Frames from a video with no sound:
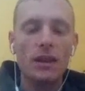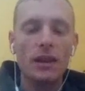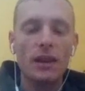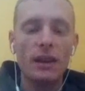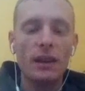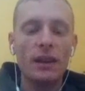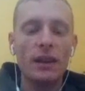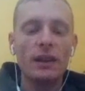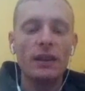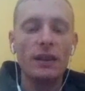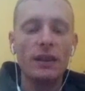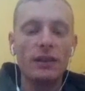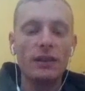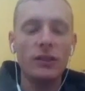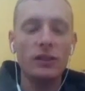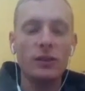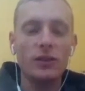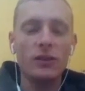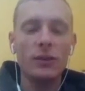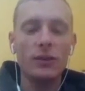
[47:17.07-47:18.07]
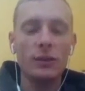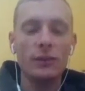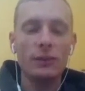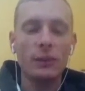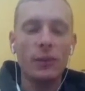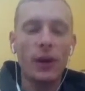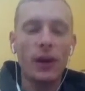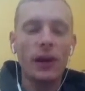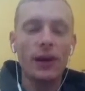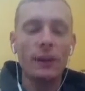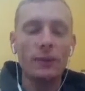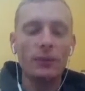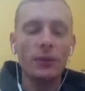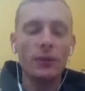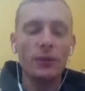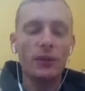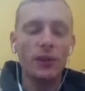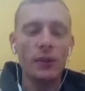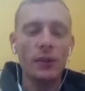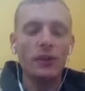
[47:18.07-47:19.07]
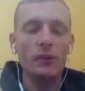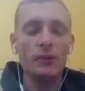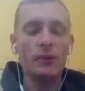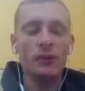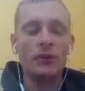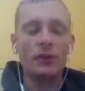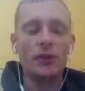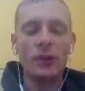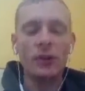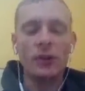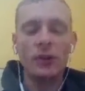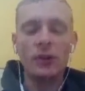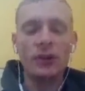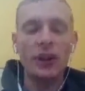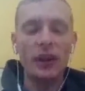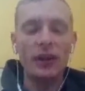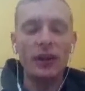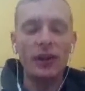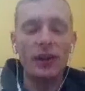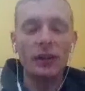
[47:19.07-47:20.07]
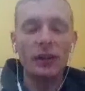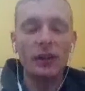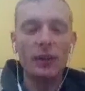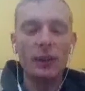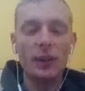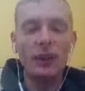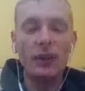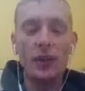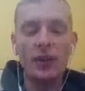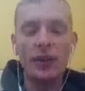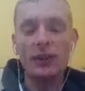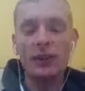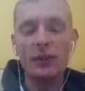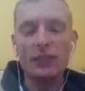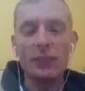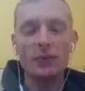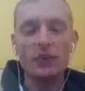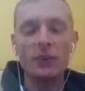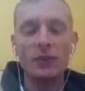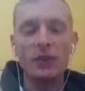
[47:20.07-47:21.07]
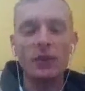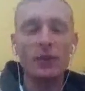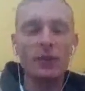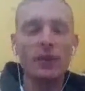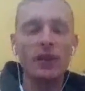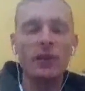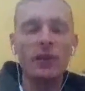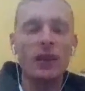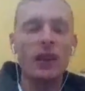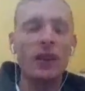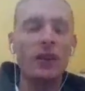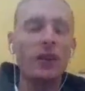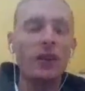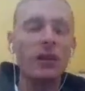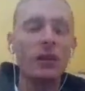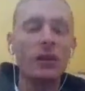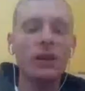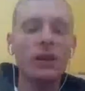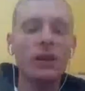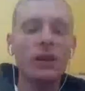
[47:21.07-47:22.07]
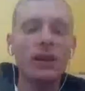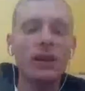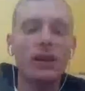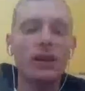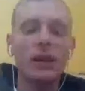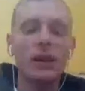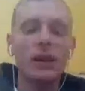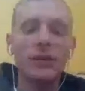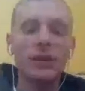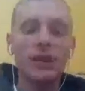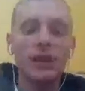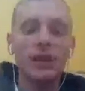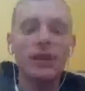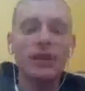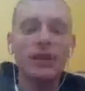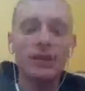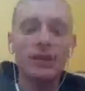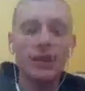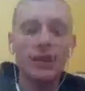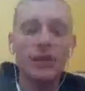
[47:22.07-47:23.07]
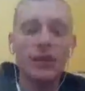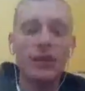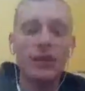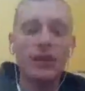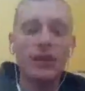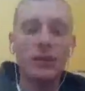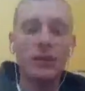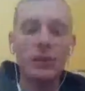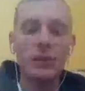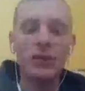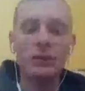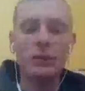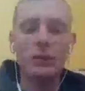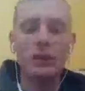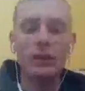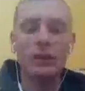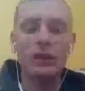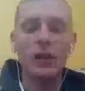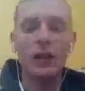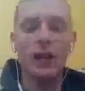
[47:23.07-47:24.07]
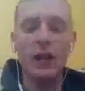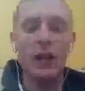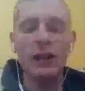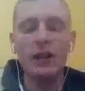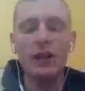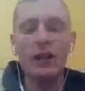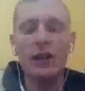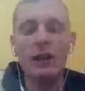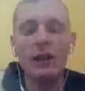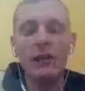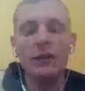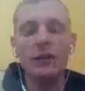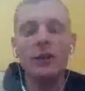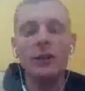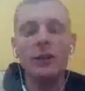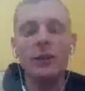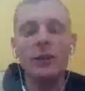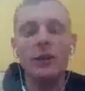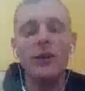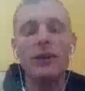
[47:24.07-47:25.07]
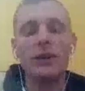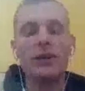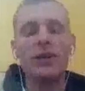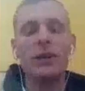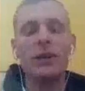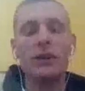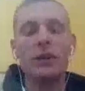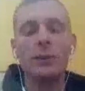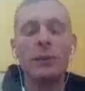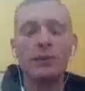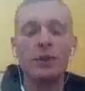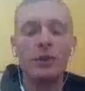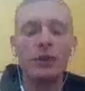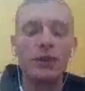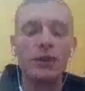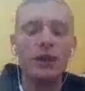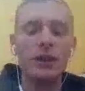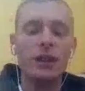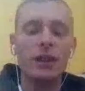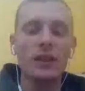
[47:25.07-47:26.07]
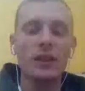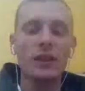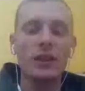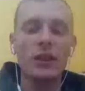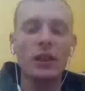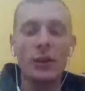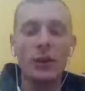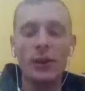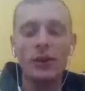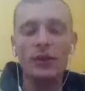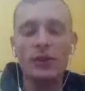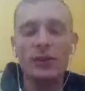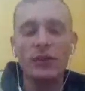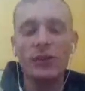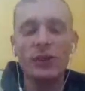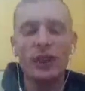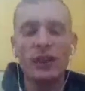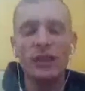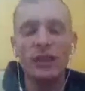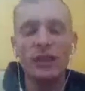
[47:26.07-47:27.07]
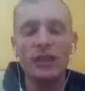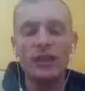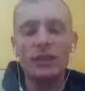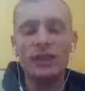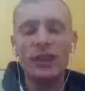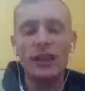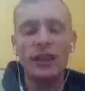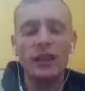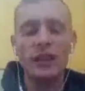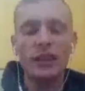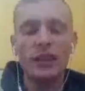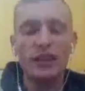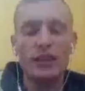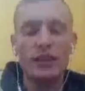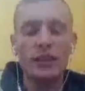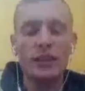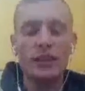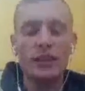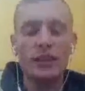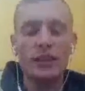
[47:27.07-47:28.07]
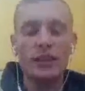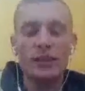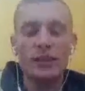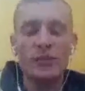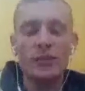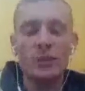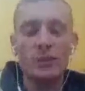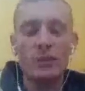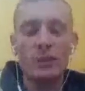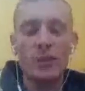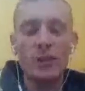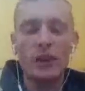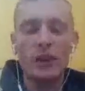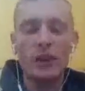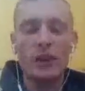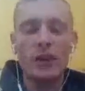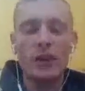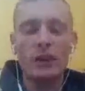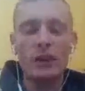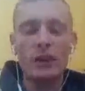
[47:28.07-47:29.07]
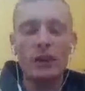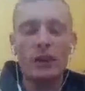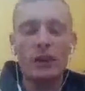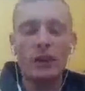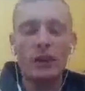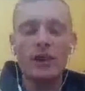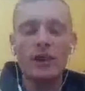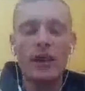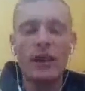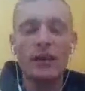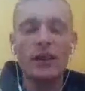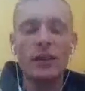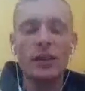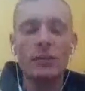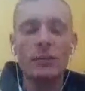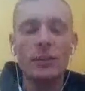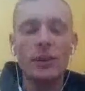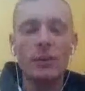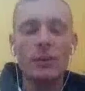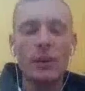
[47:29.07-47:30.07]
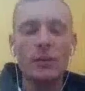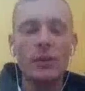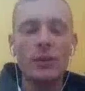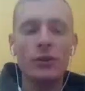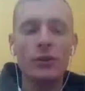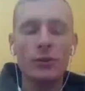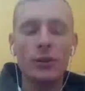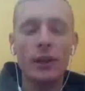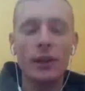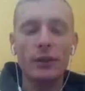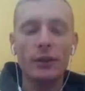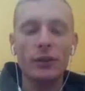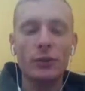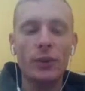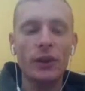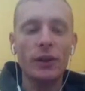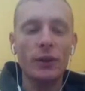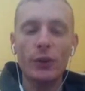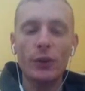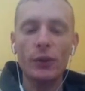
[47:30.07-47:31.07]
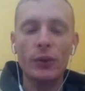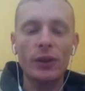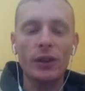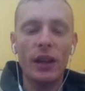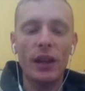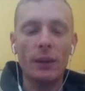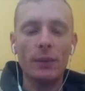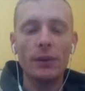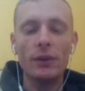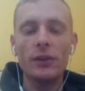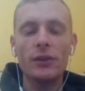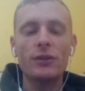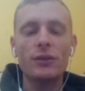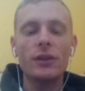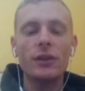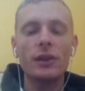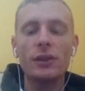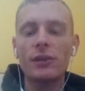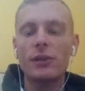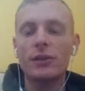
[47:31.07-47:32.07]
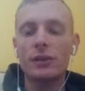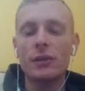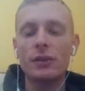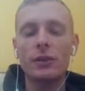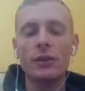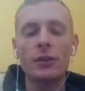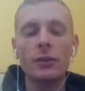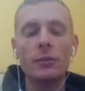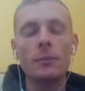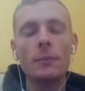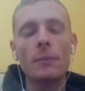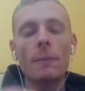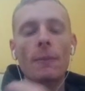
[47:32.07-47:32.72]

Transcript: And this is why Broflowers are so great. You are not supposed to do this at all. In fact, his defense is supposed to be high in the orange state. You're supposed to lower his defense and and uh, then attack him and maybe do like 20 or 30 damage each turn.